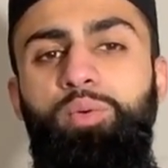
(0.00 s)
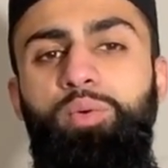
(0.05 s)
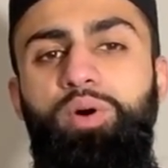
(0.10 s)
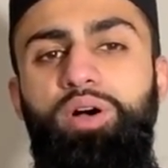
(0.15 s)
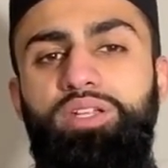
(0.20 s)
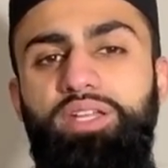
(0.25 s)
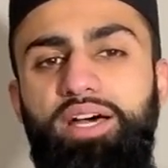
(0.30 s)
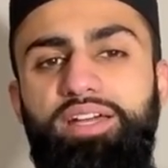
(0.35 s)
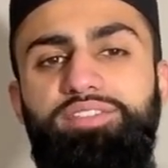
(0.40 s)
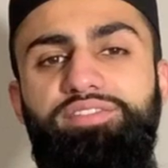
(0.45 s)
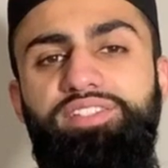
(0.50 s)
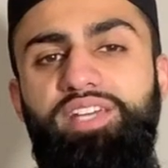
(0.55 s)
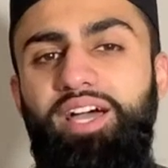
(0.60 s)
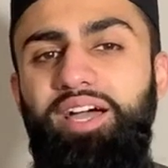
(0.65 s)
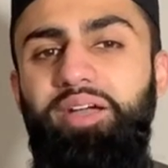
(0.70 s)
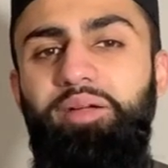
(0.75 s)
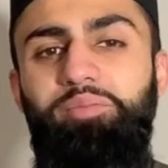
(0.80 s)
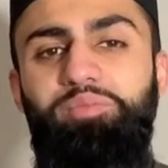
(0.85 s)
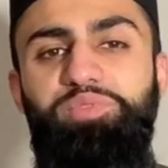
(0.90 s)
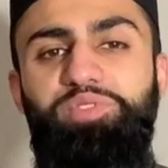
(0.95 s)
a lot of
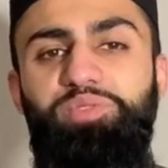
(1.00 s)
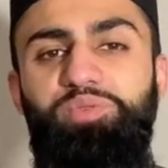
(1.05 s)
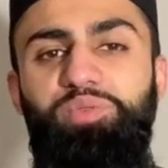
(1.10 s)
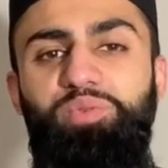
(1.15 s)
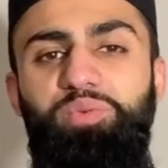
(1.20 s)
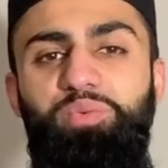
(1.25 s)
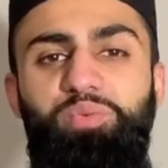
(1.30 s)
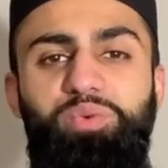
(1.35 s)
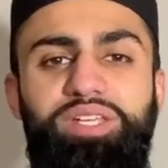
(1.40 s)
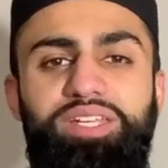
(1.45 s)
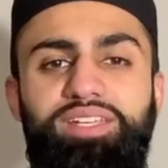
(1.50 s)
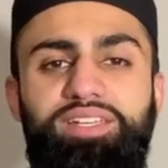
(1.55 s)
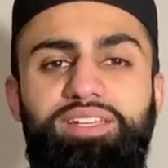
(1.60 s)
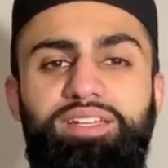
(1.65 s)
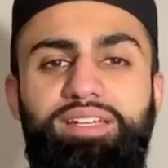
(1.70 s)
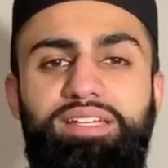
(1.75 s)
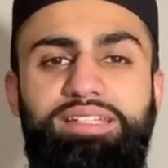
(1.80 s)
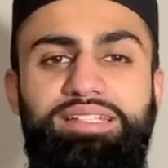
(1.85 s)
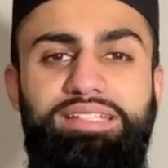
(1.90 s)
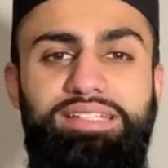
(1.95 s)
times
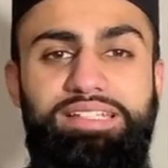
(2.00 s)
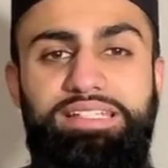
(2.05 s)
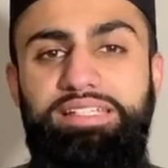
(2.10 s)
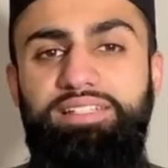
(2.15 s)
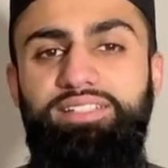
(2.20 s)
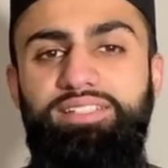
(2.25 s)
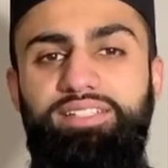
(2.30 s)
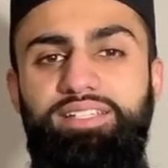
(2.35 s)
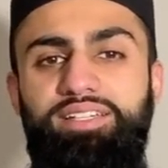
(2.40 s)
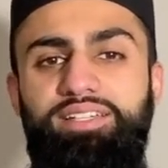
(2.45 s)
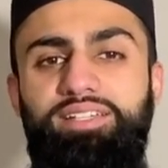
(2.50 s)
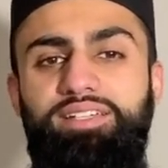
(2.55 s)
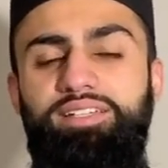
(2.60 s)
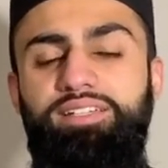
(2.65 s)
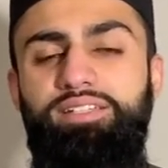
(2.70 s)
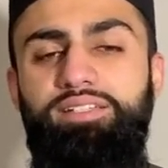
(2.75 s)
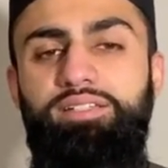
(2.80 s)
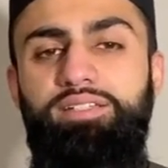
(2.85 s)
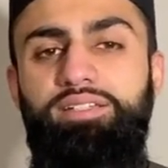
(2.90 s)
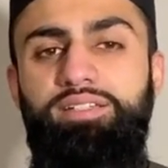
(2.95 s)
we need
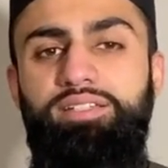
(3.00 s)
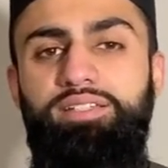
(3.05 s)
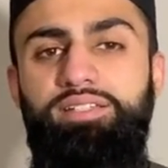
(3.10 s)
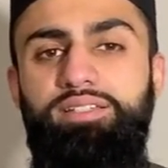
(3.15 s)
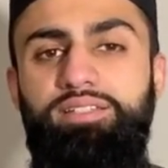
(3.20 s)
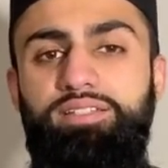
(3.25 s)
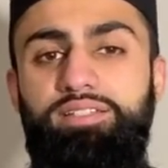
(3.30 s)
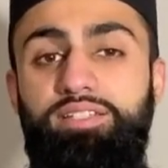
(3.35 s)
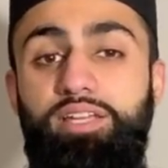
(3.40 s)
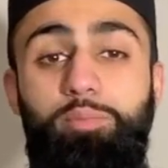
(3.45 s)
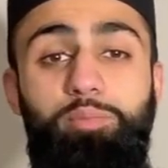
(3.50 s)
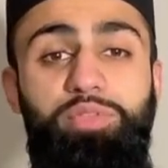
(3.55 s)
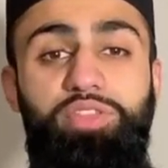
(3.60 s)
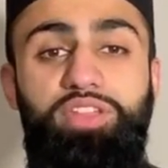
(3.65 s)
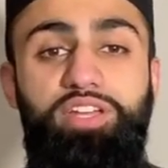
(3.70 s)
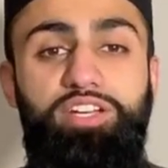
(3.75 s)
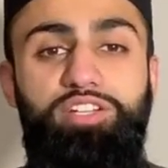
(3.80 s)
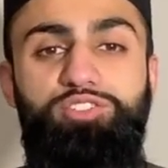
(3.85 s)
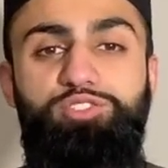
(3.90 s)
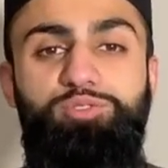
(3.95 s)

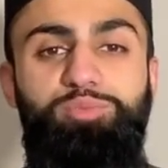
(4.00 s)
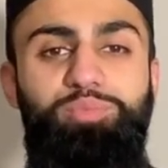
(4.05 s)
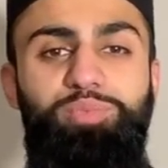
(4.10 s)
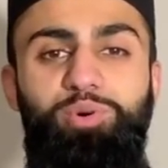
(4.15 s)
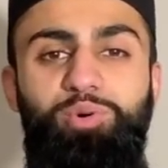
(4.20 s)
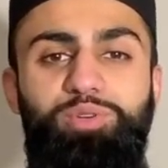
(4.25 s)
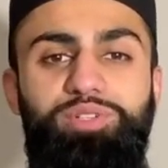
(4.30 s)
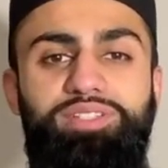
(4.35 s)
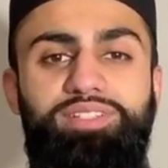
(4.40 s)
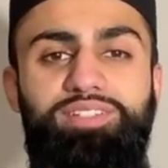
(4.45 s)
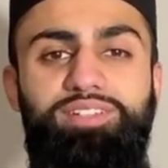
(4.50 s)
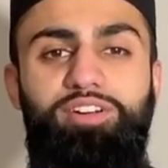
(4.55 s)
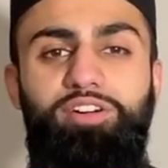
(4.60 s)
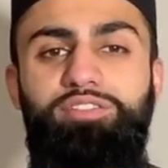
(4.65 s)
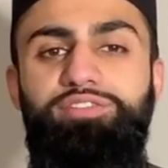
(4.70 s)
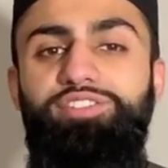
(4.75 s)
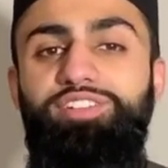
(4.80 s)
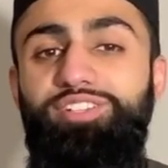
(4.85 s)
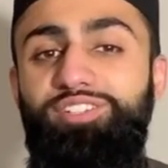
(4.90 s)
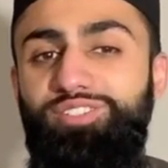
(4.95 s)
something to put our
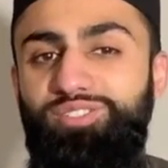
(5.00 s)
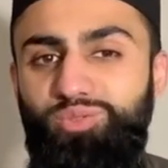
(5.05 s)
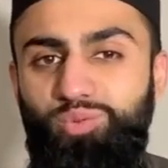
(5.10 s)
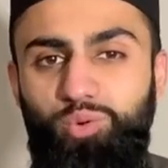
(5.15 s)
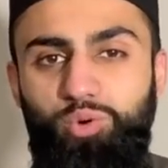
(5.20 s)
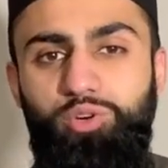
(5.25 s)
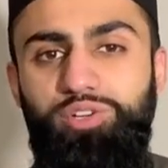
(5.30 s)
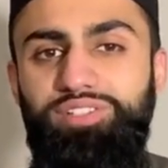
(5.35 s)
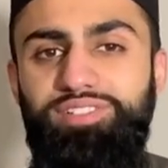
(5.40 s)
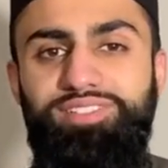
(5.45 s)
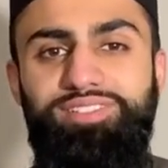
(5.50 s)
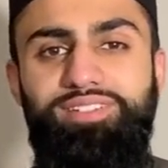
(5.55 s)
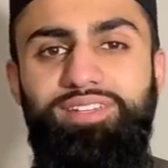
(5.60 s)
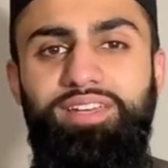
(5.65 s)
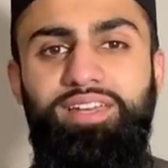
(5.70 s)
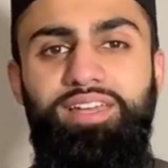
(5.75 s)
finger towards,